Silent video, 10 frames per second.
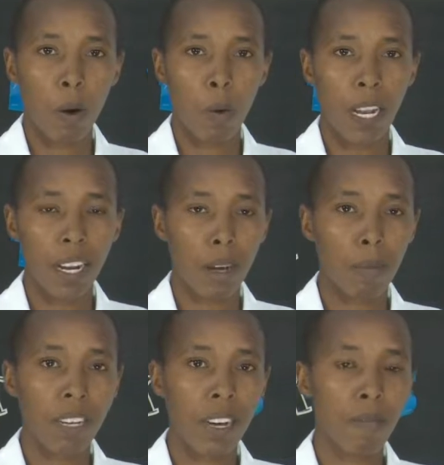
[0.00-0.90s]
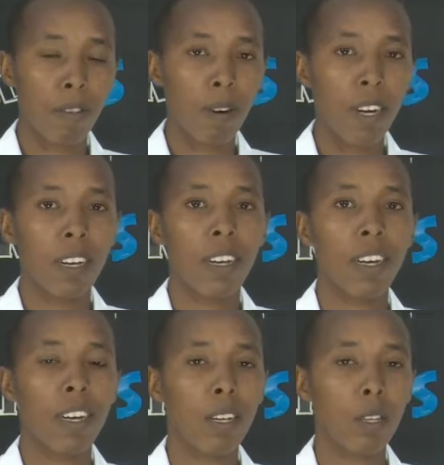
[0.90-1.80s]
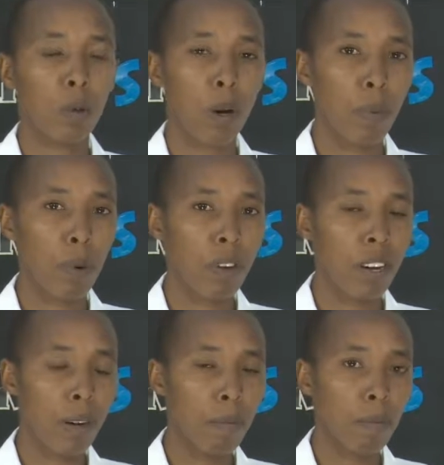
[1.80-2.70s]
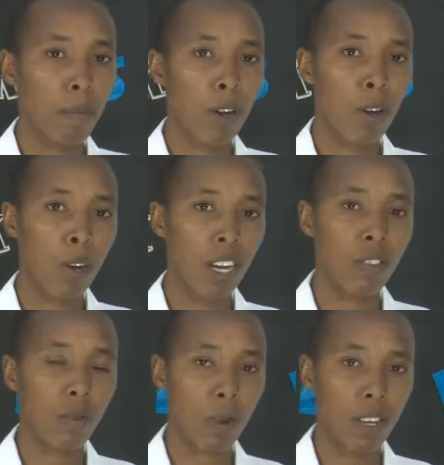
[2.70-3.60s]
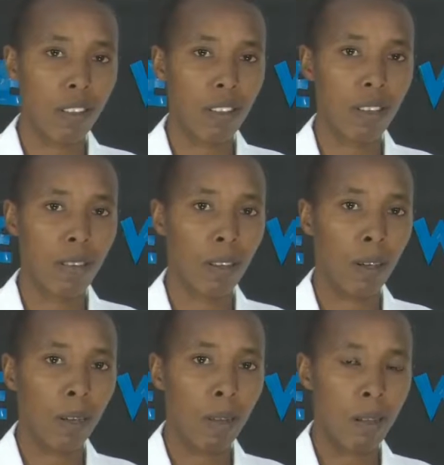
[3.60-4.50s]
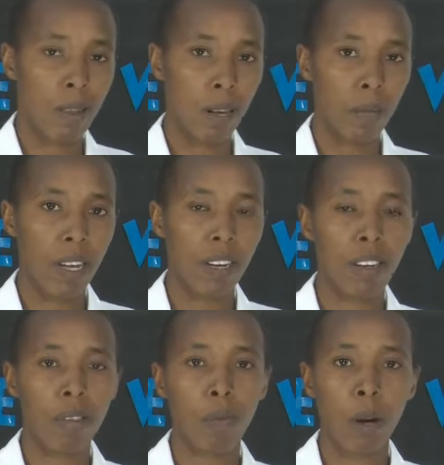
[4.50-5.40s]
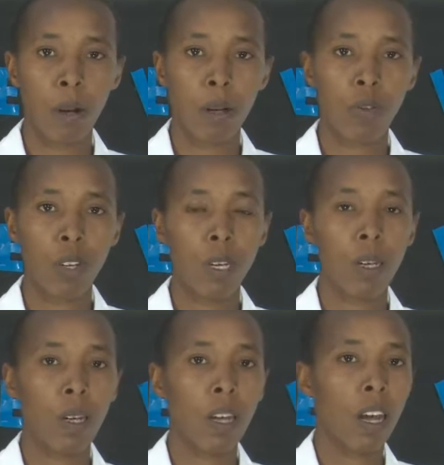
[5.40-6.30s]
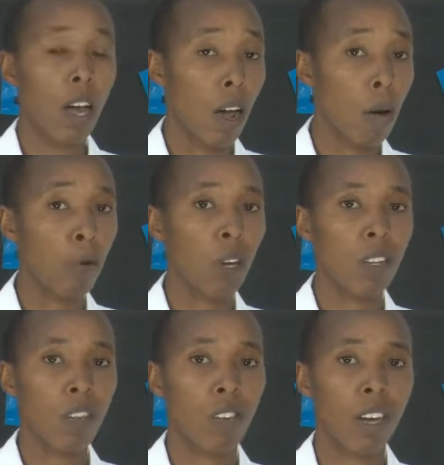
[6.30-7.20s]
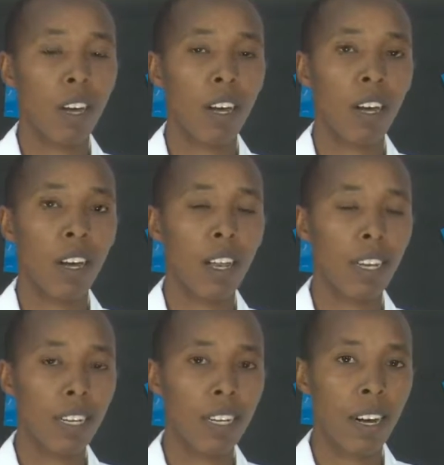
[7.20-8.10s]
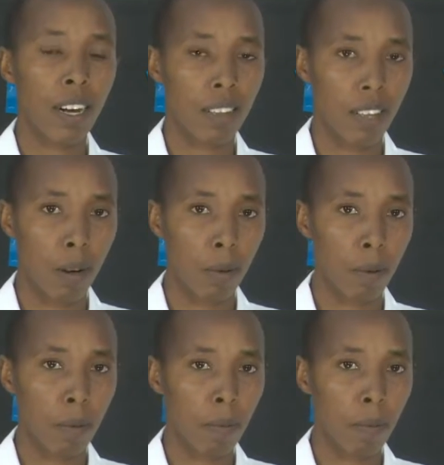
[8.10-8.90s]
Welcome, dear viewer, to our program, Knowledge Quest. The subject is biology. I'm your teacher, Lydia Asiago.